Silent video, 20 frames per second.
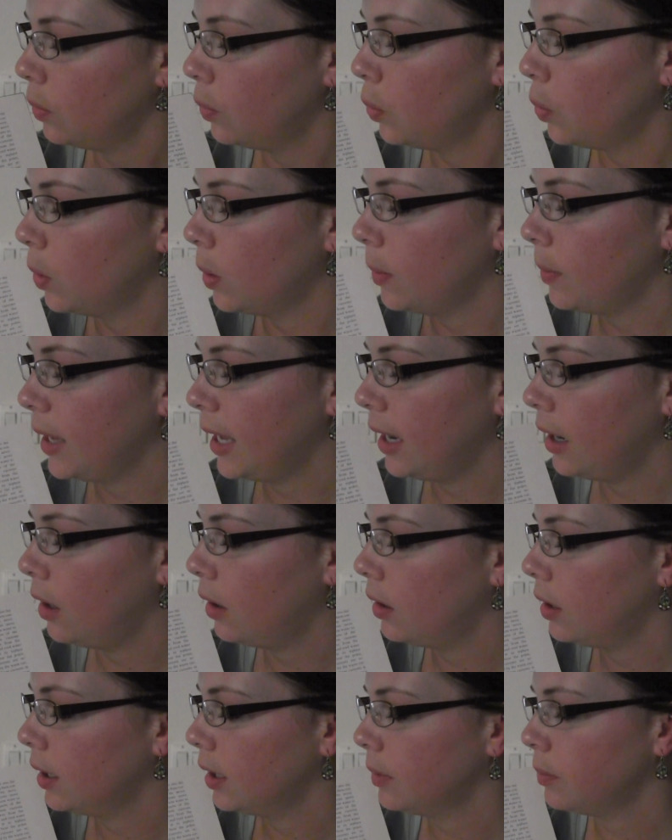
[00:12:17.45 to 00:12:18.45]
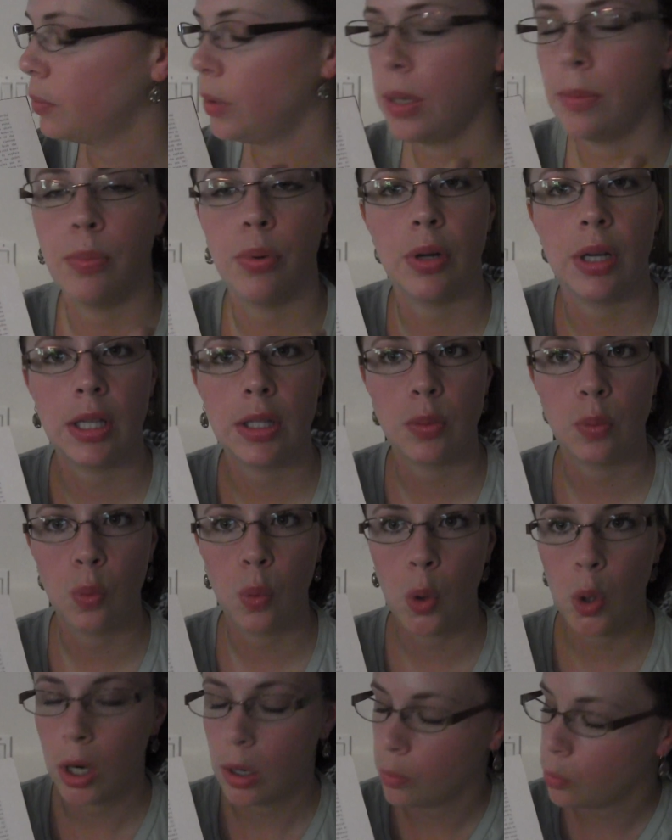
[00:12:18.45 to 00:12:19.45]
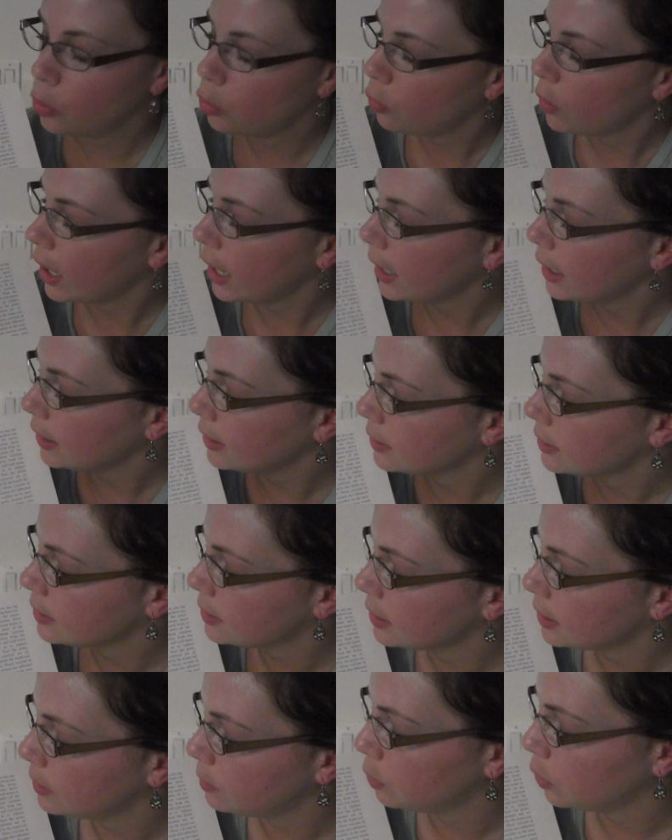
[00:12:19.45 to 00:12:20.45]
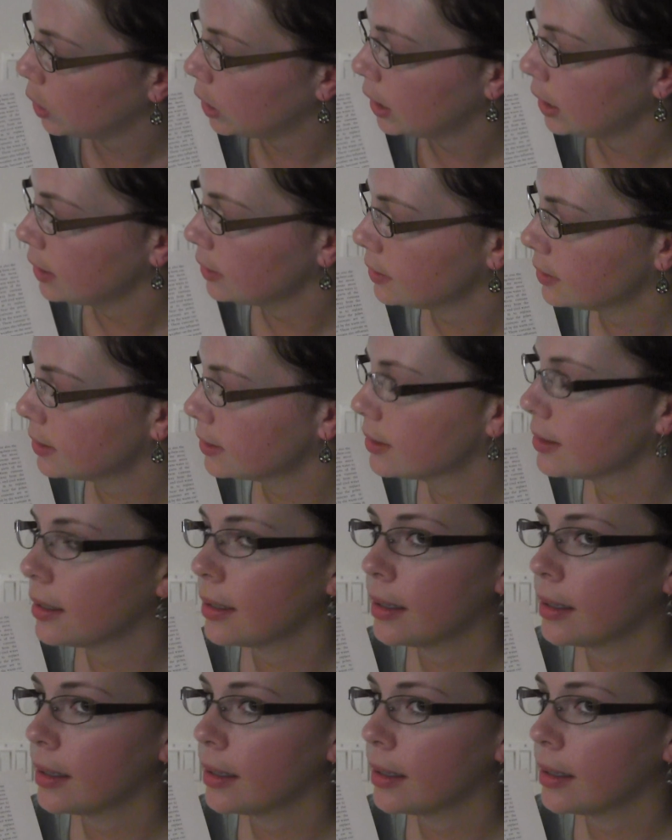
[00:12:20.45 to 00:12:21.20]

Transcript: warm air, it brings warm rains, it brings